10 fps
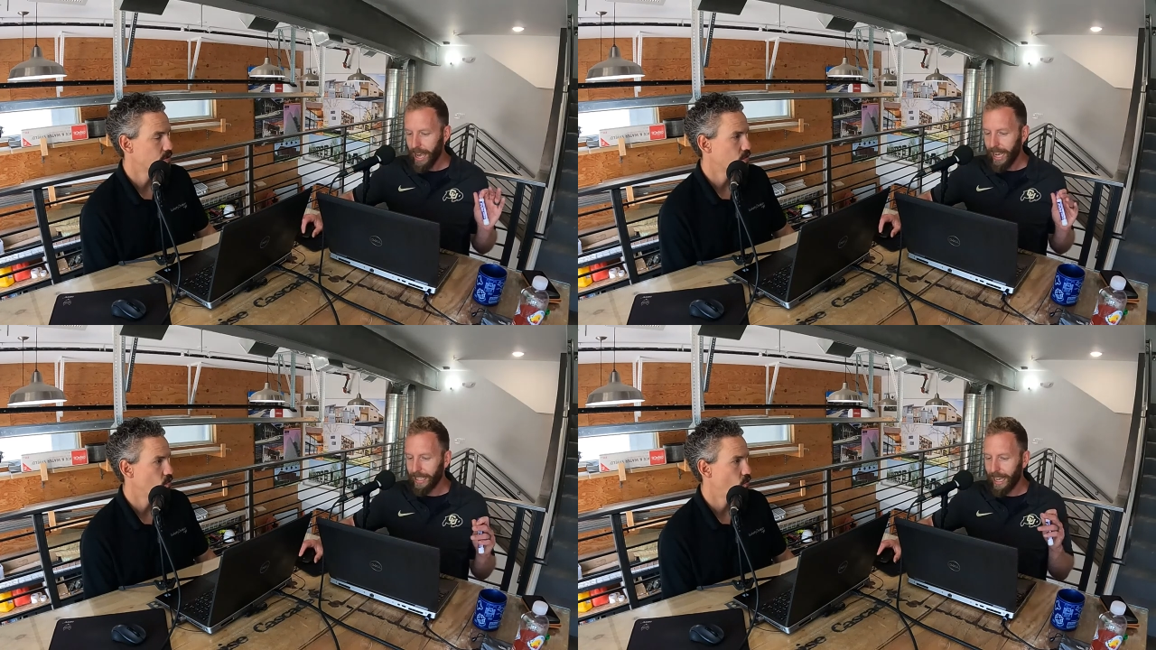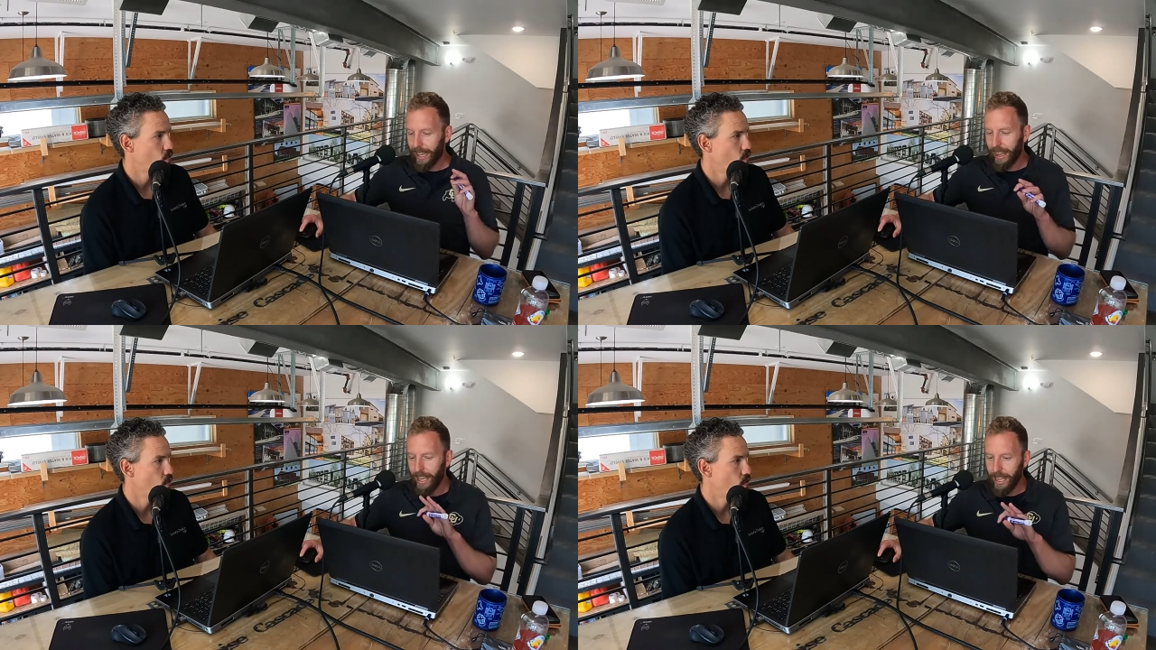Speaker 1: is
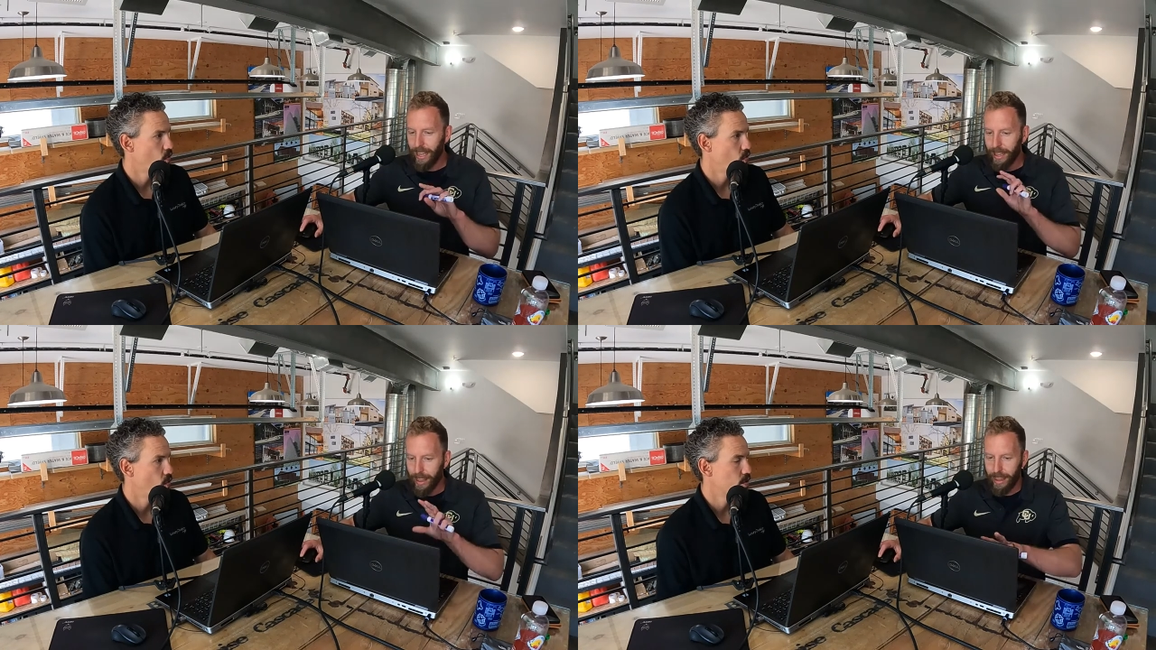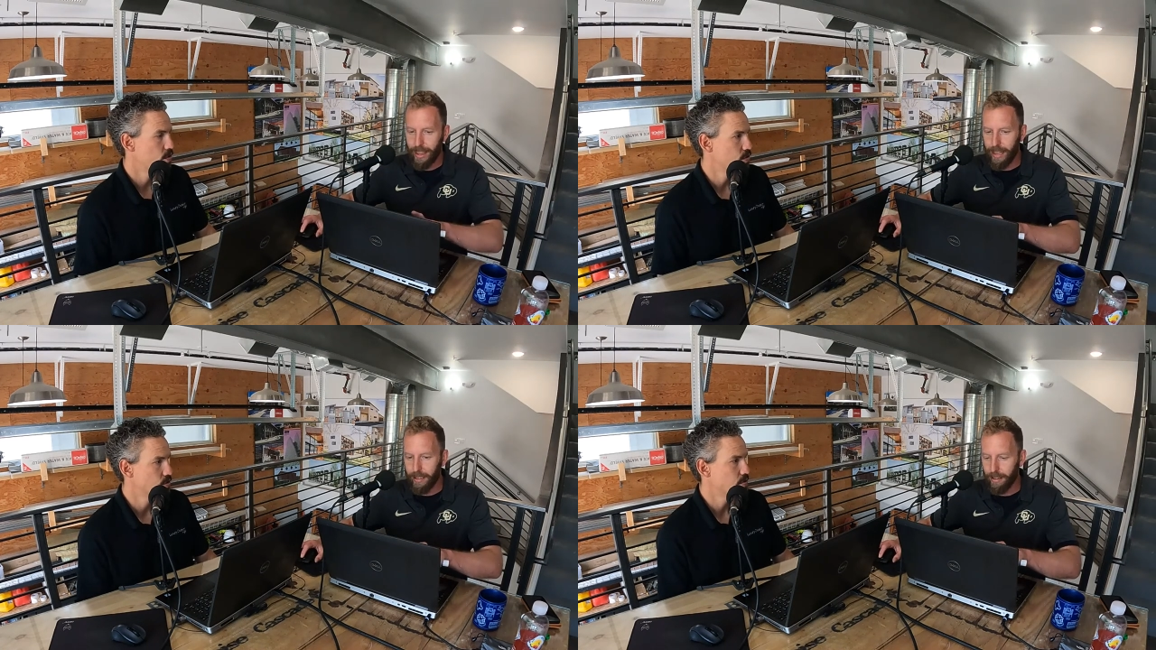I think that
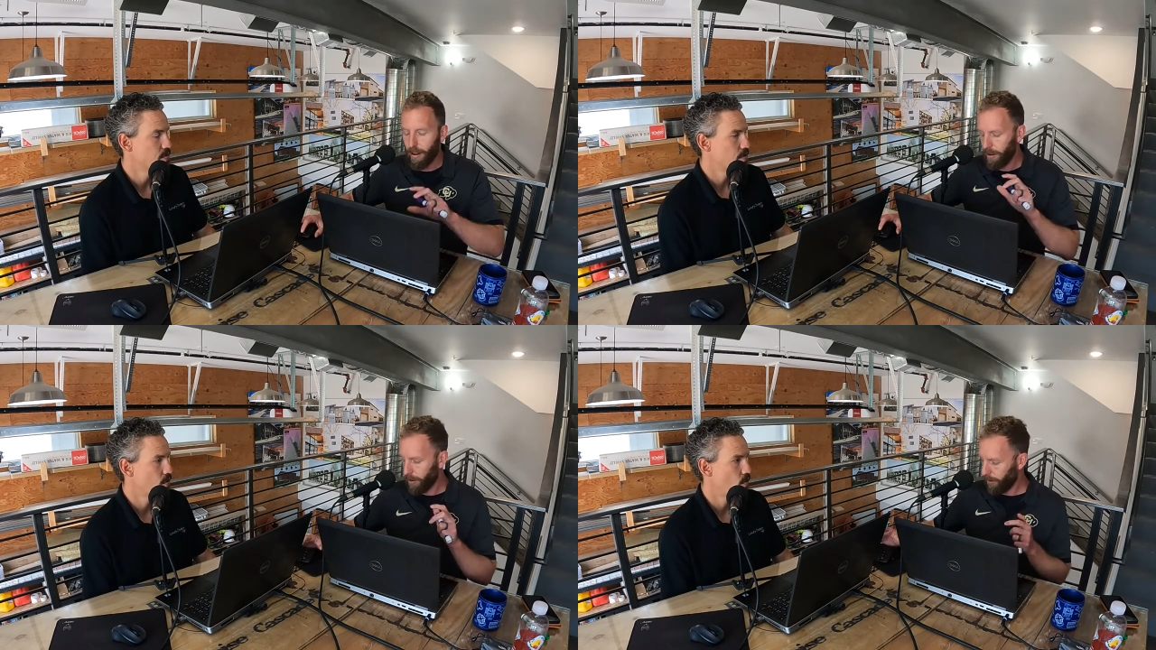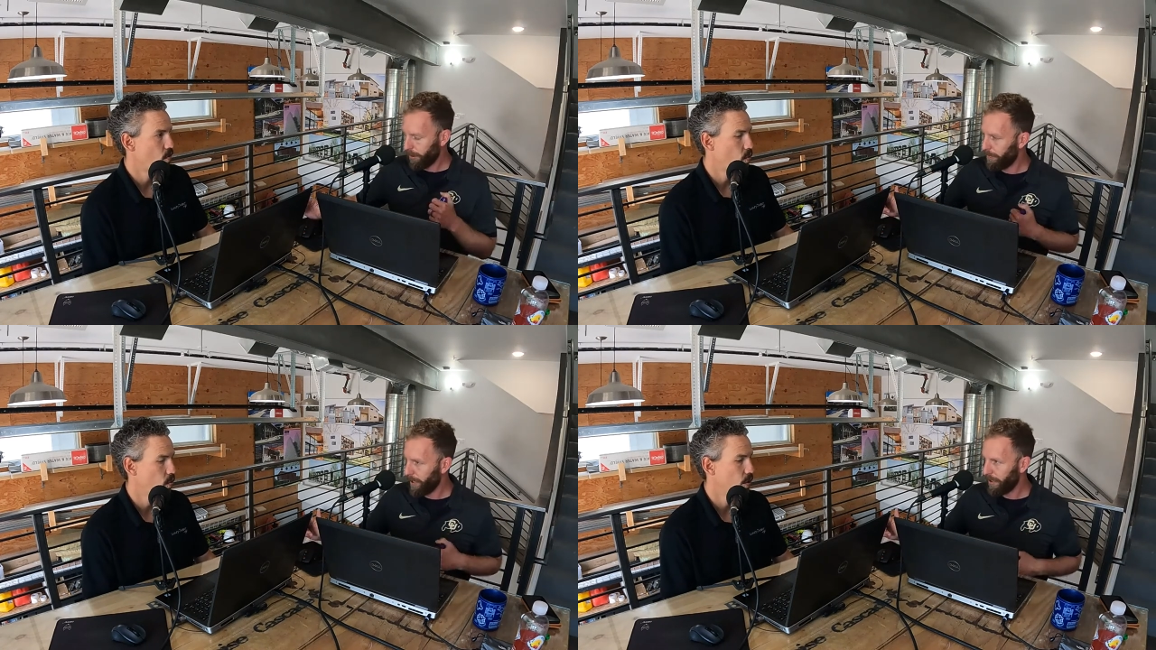this article
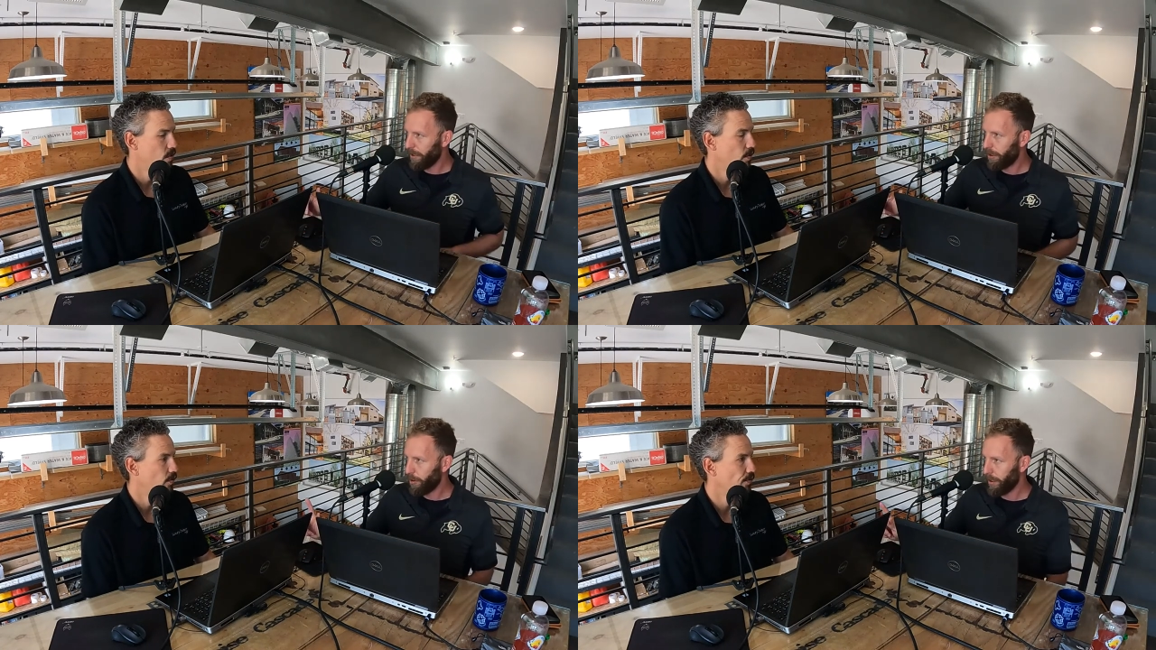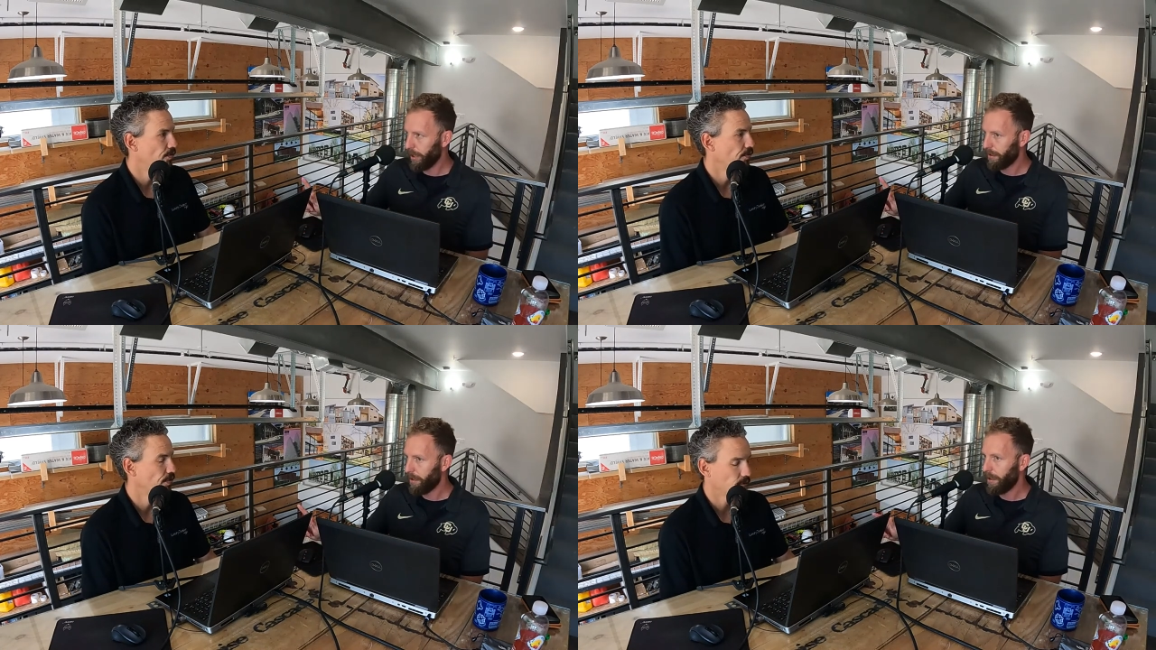is missing two
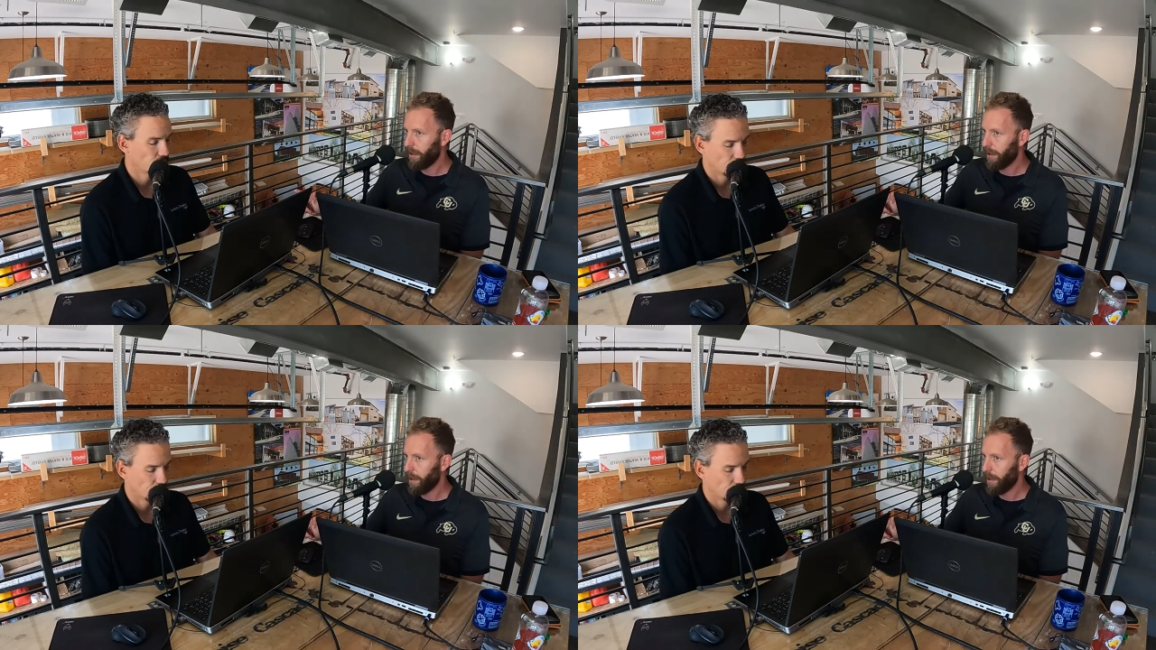things.